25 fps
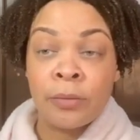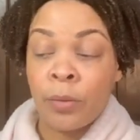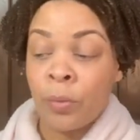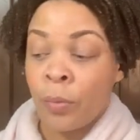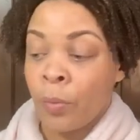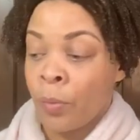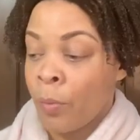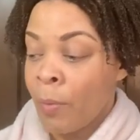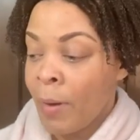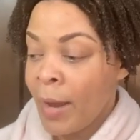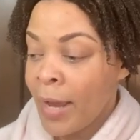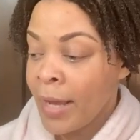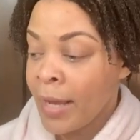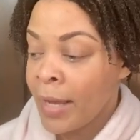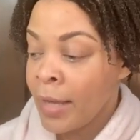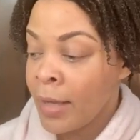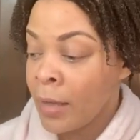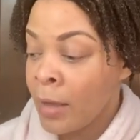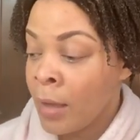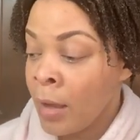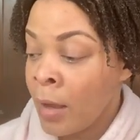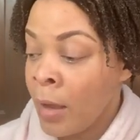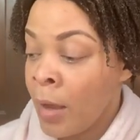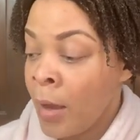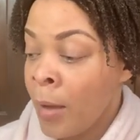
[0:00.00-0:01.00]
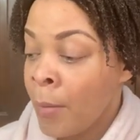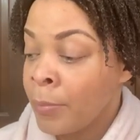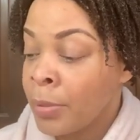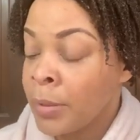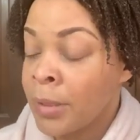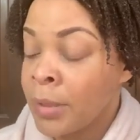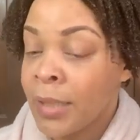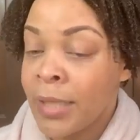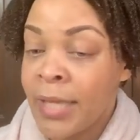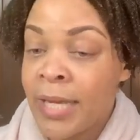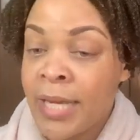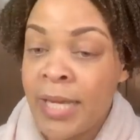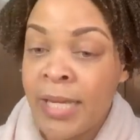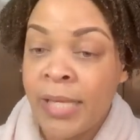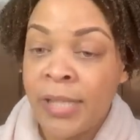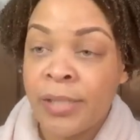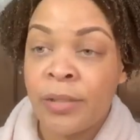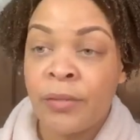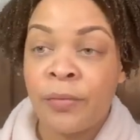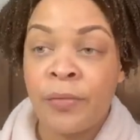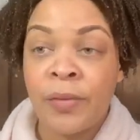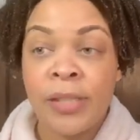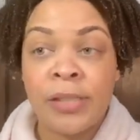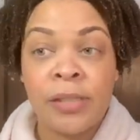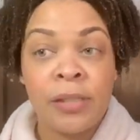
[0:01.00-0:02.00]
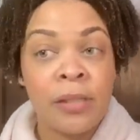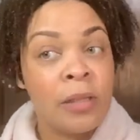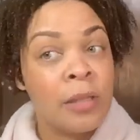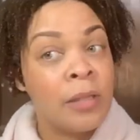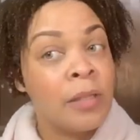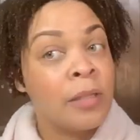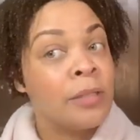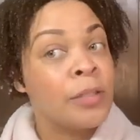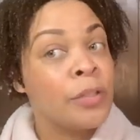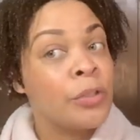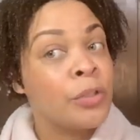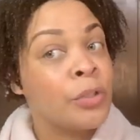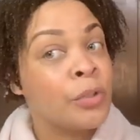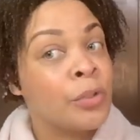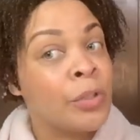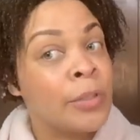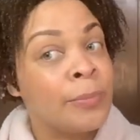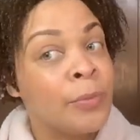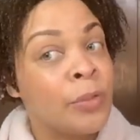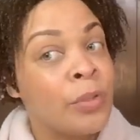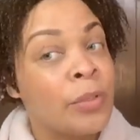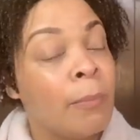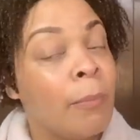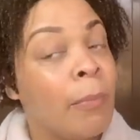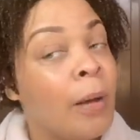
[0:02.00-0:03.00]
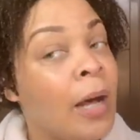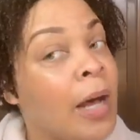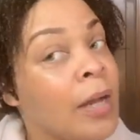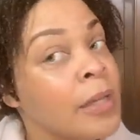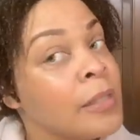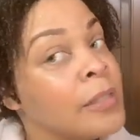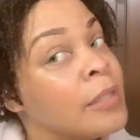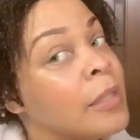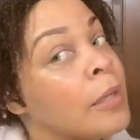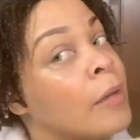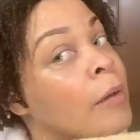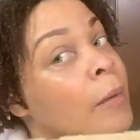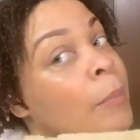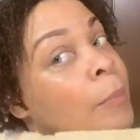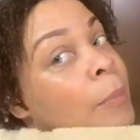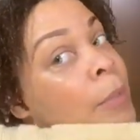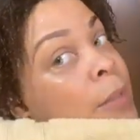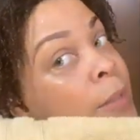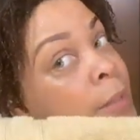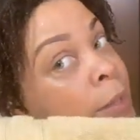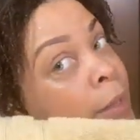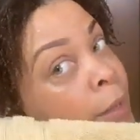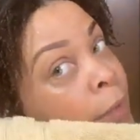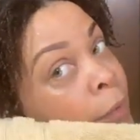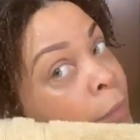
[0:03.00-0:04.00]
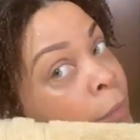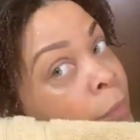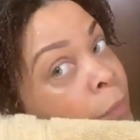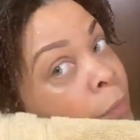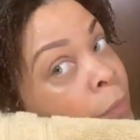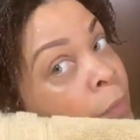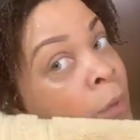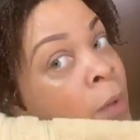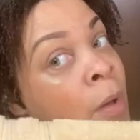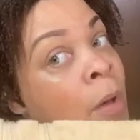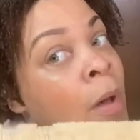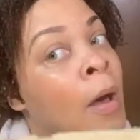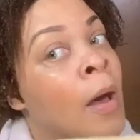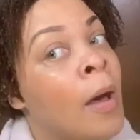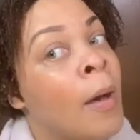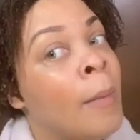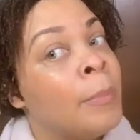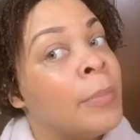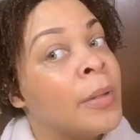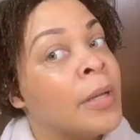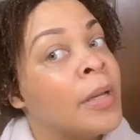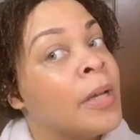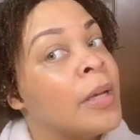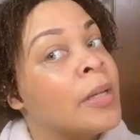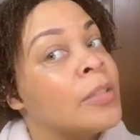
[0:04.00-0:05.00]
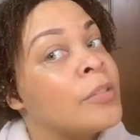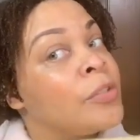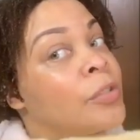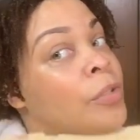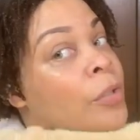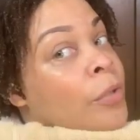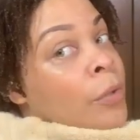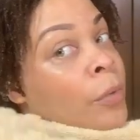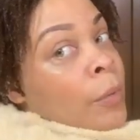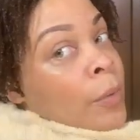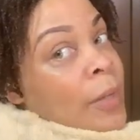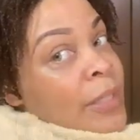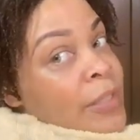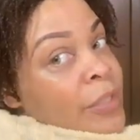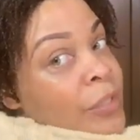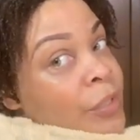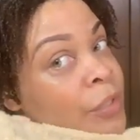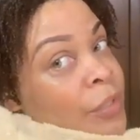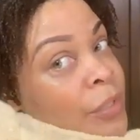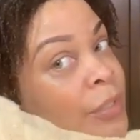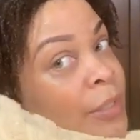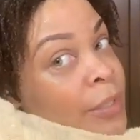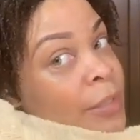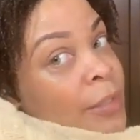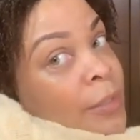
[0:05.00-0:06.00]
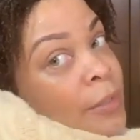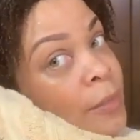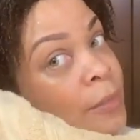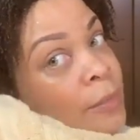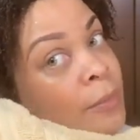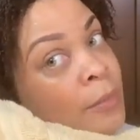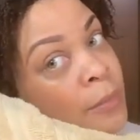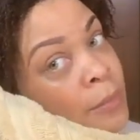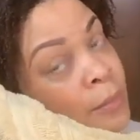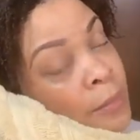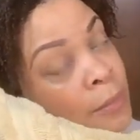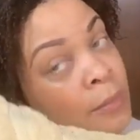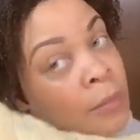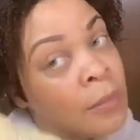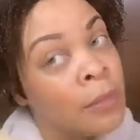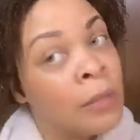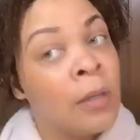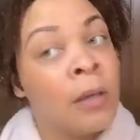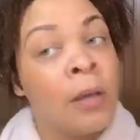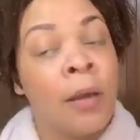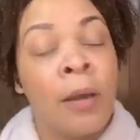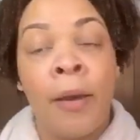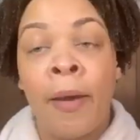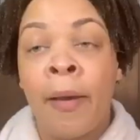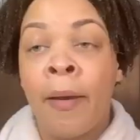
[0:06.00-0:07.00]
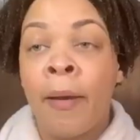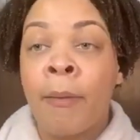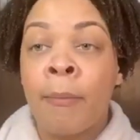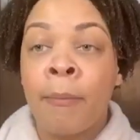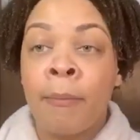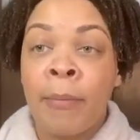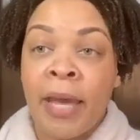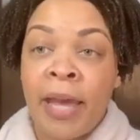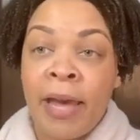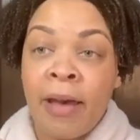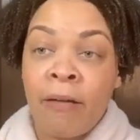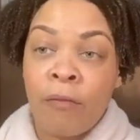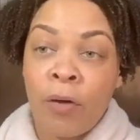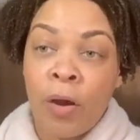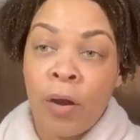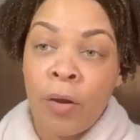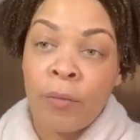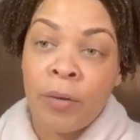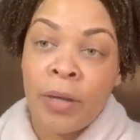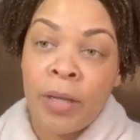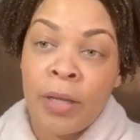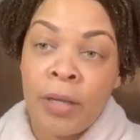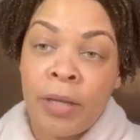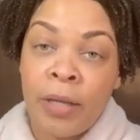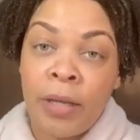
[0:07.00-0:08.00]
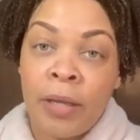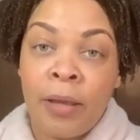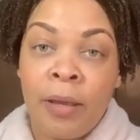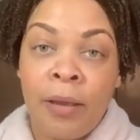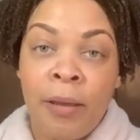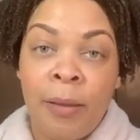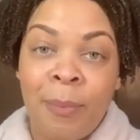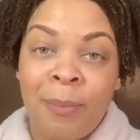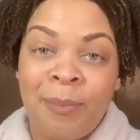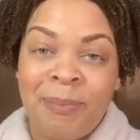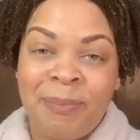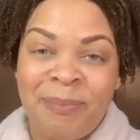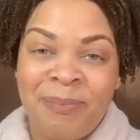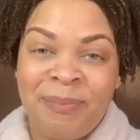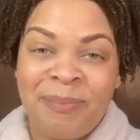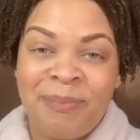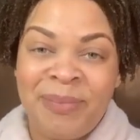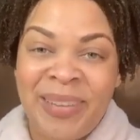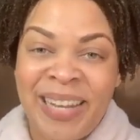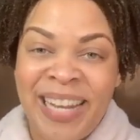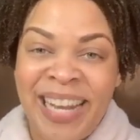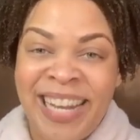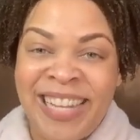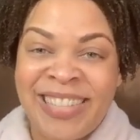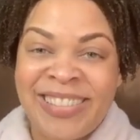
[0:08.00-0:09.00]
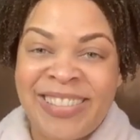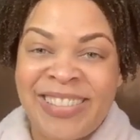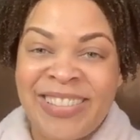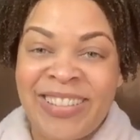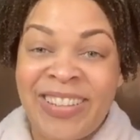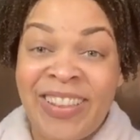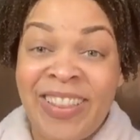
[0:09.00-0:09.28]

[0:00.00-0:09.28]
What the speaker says: right, please visit the description box below, because your question may have already been answered